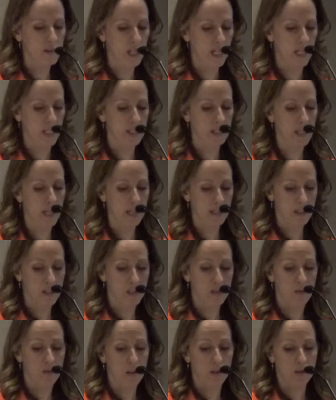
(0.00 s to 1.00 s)
days and
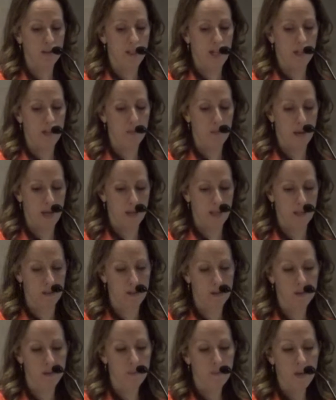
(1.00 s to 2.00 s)
severe leg
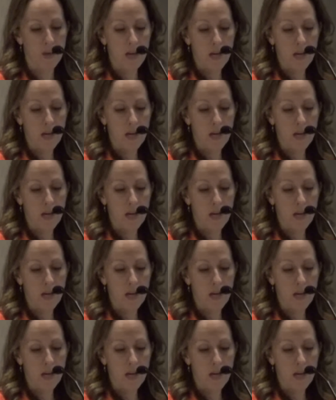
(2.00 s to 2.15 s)
pains.